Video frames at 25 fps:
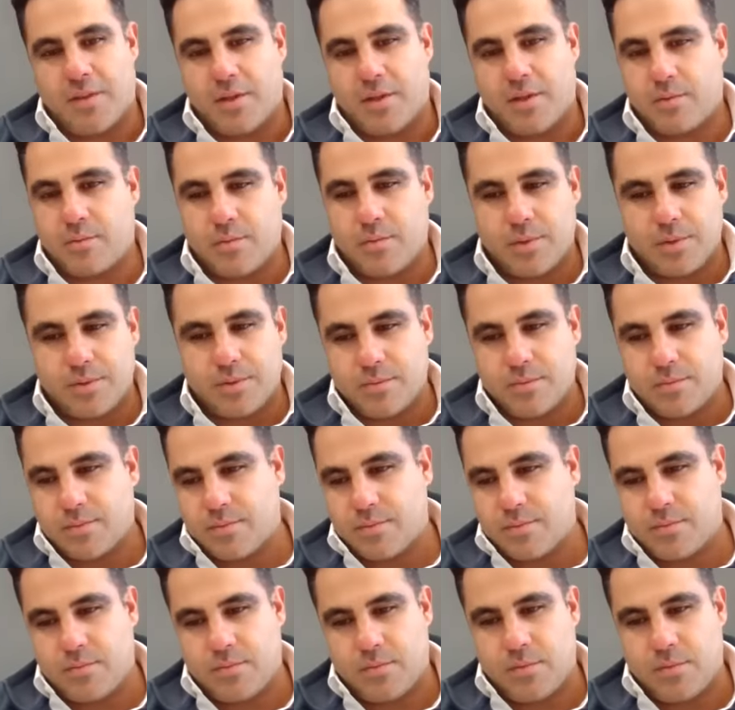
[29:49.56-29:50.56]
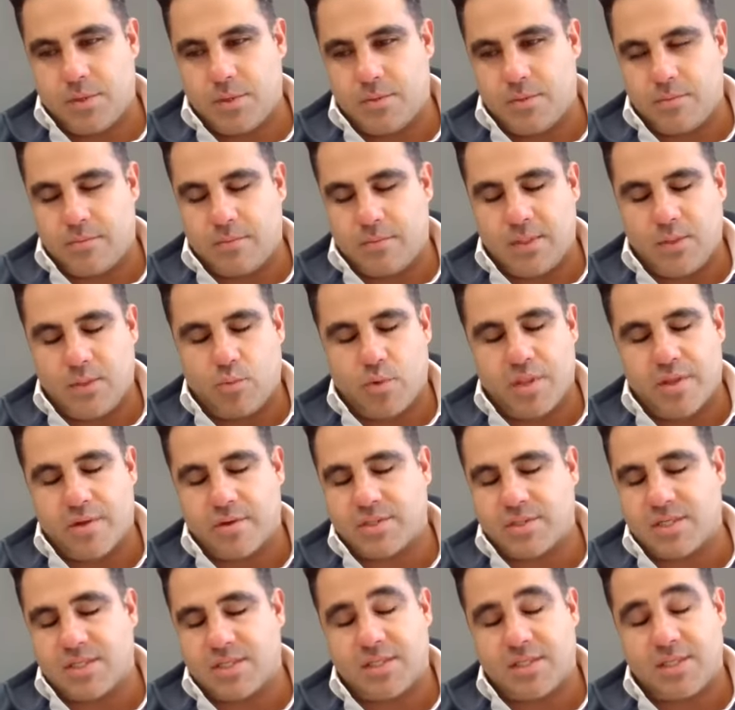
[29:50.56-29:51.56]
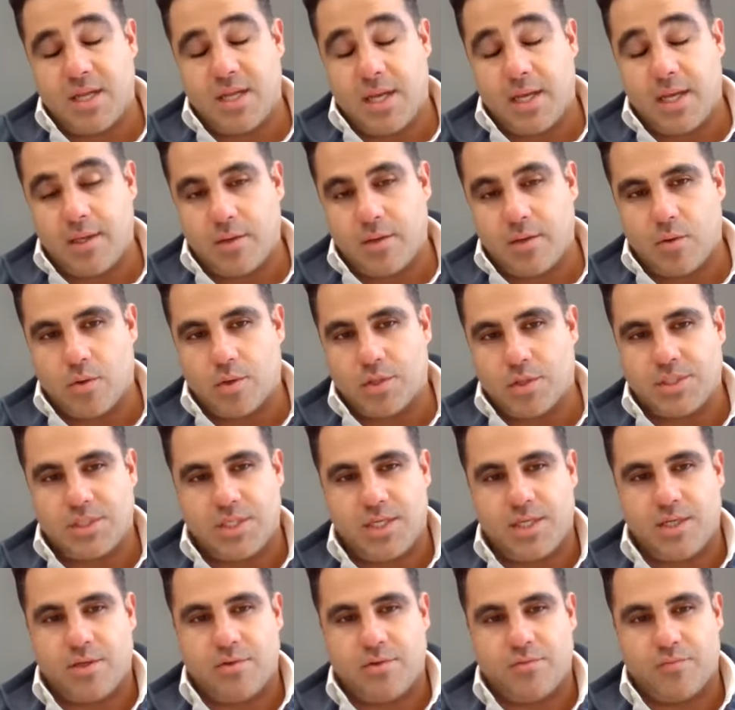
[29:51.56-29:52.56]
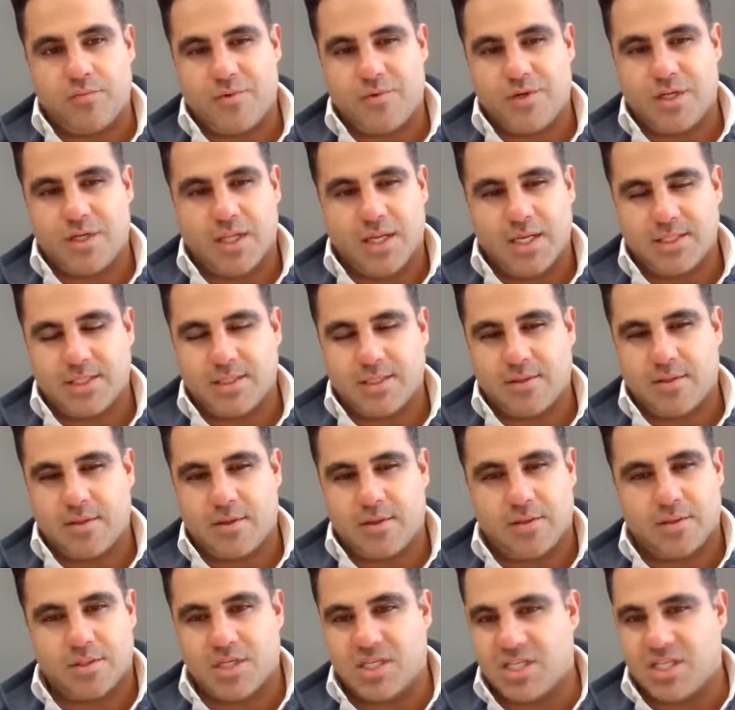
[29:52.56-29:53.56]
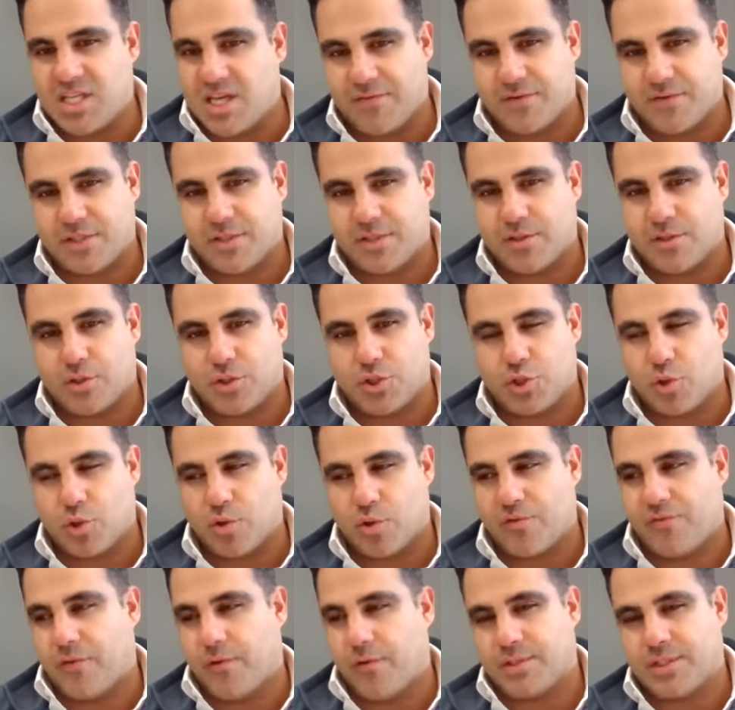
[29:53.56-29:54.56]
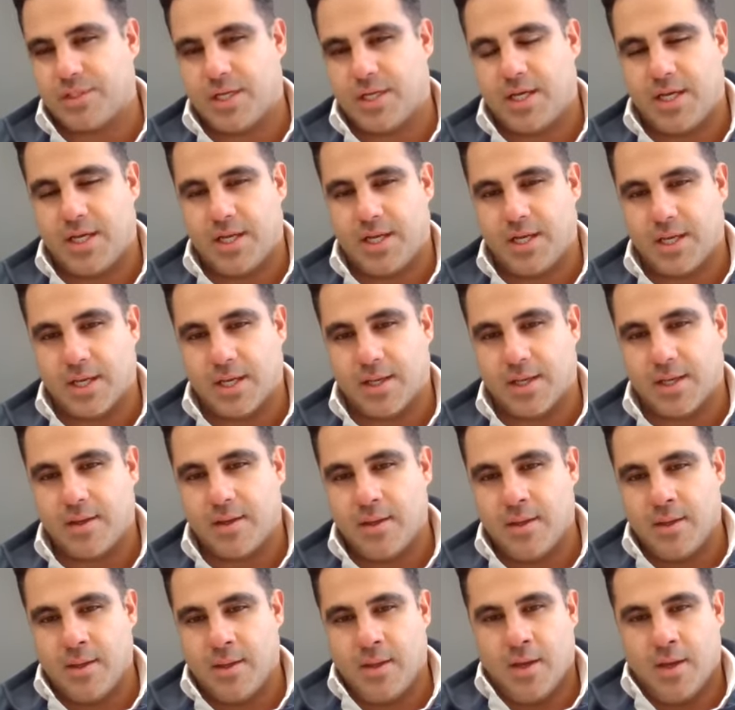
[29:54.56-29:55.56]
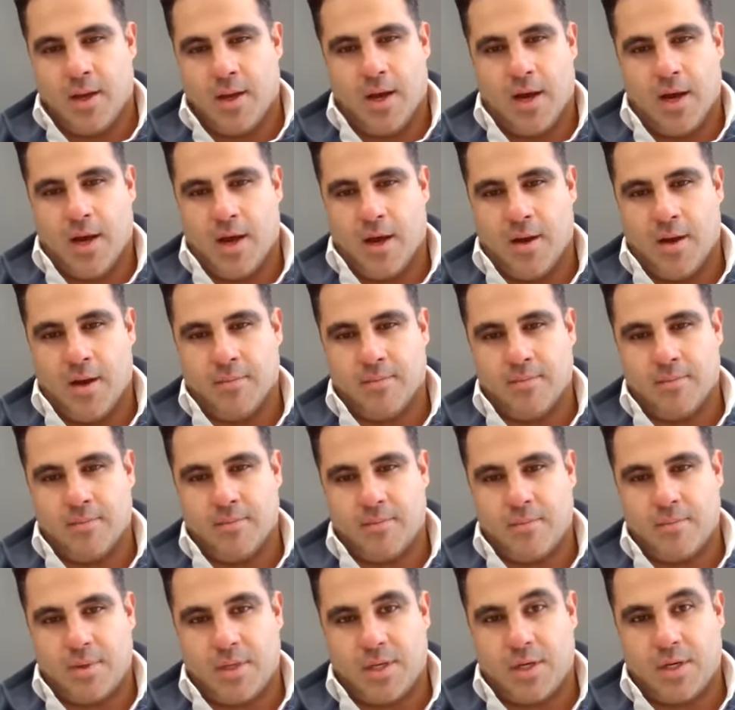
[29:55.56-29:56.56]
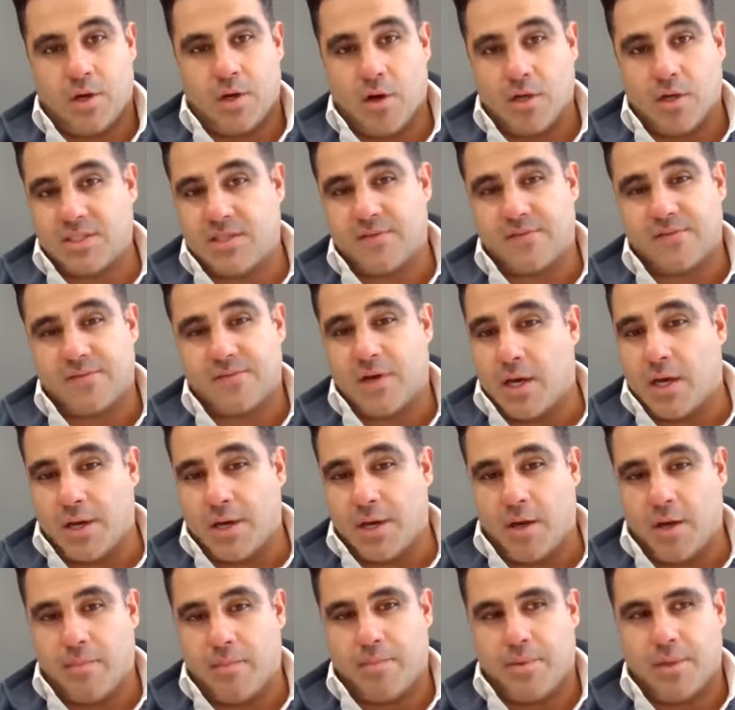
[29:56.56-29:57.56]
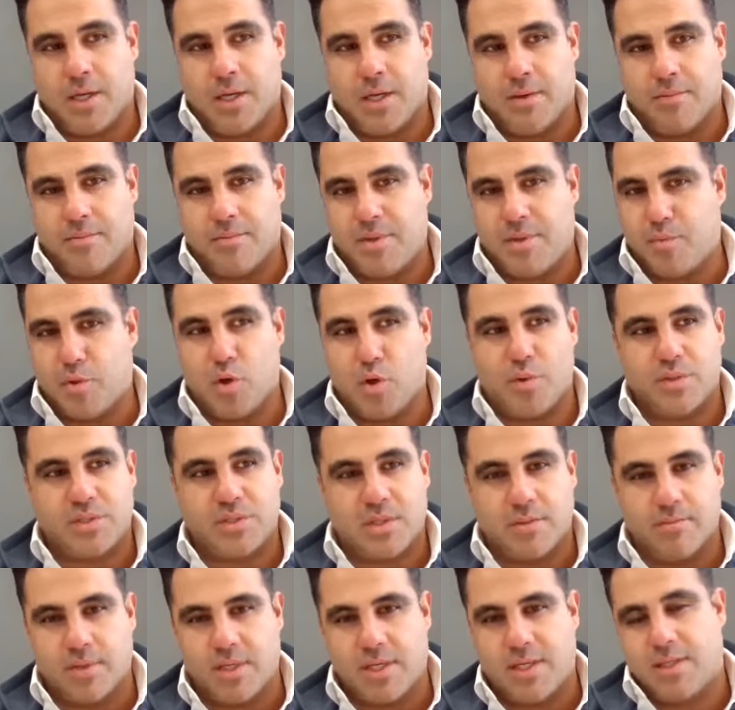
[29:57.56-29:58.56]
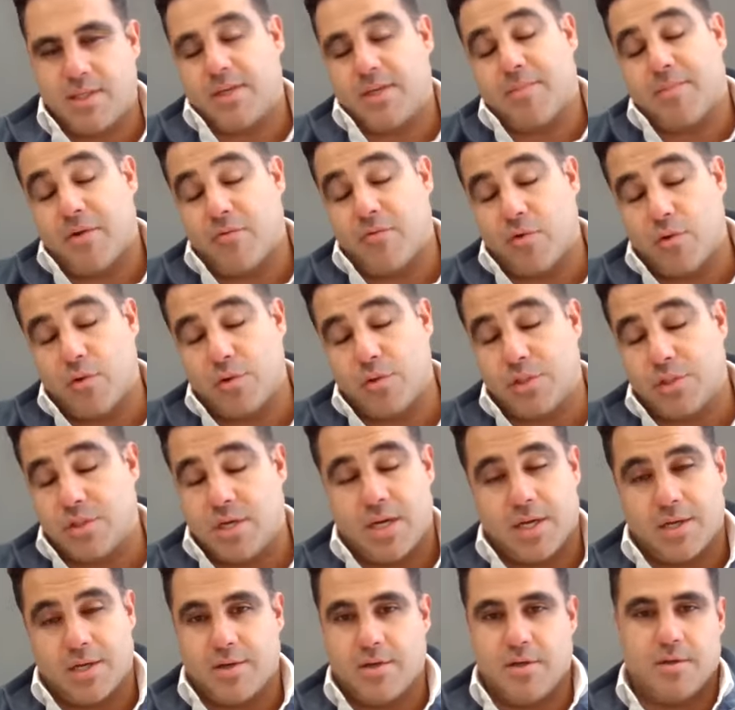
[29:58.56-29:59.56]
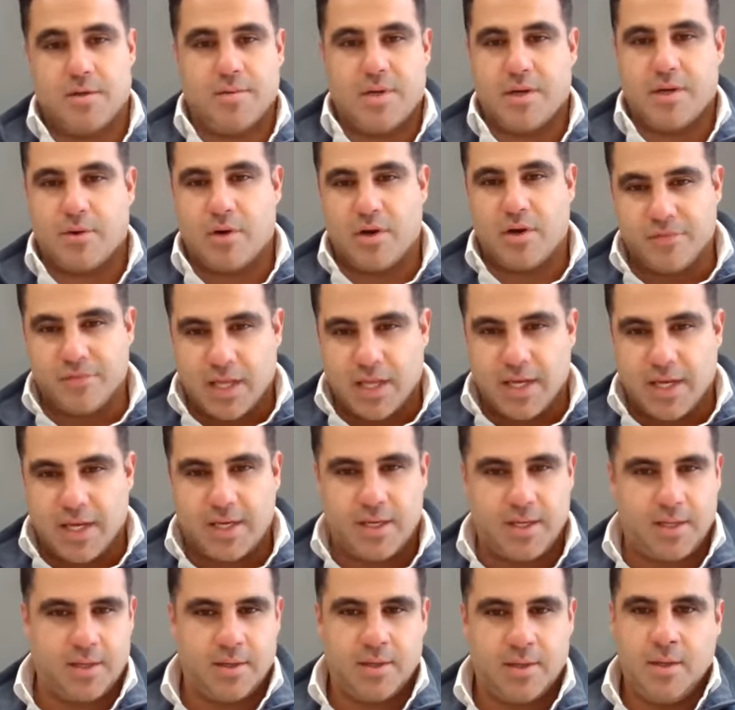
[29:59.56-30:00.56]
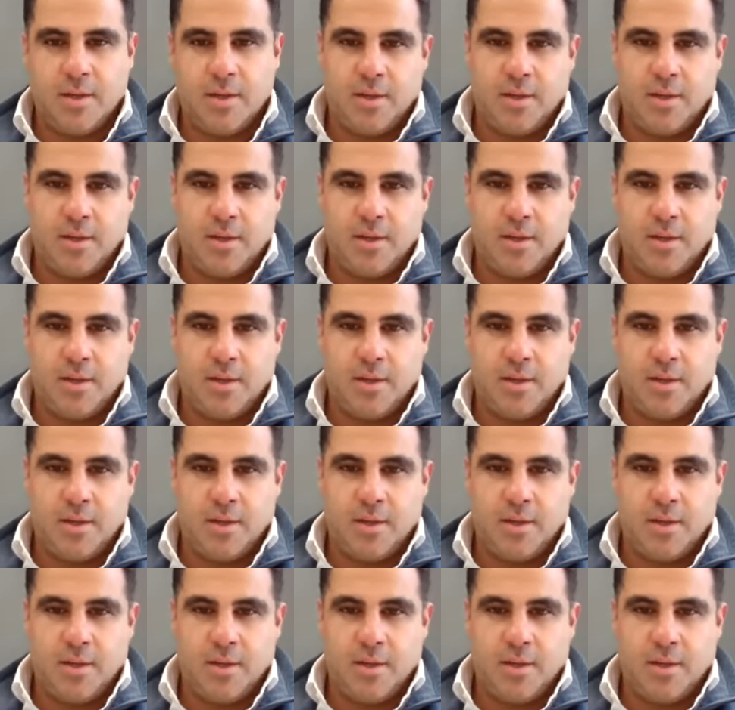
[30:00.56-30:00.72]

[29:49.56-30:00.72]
I think whether it's a state or a city realizes that there's a deficit or a shortfall, it's going to hit again. Costs have gone up. People always complain like my roads are not good. I don't have lighting.